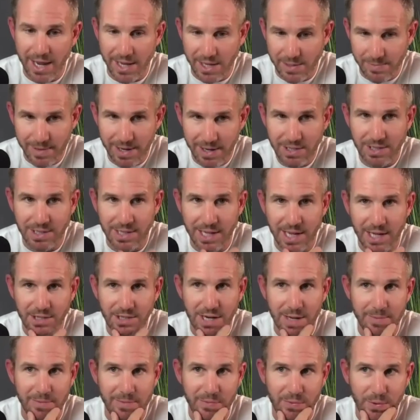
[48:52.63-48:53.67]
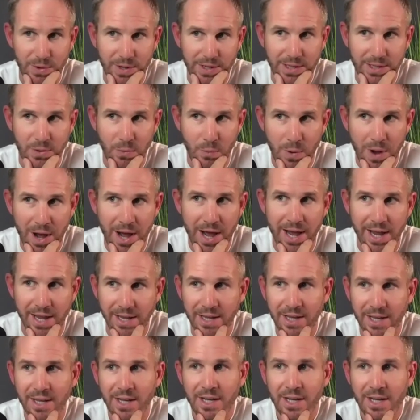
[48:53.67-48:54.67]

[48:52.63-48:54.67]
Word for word: You mentioned that, John, before, like the why.